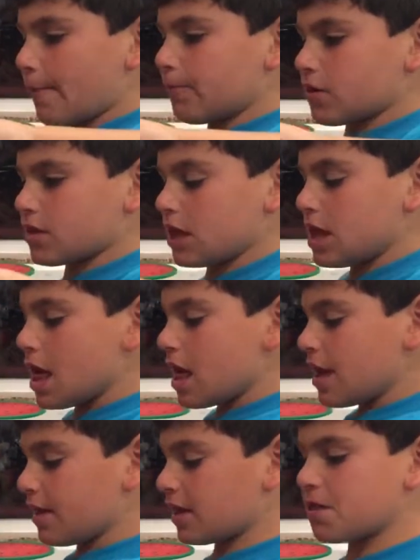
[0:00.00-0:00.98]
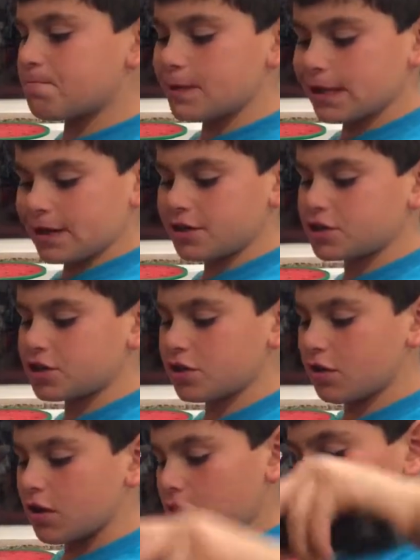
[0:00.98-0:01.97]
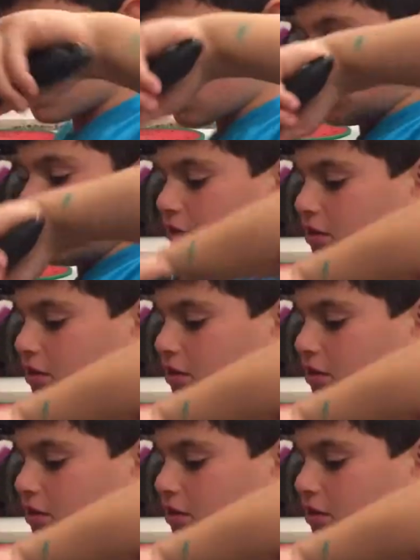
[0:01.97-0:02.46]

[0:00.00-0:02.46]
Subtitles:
peppers and spinach. You could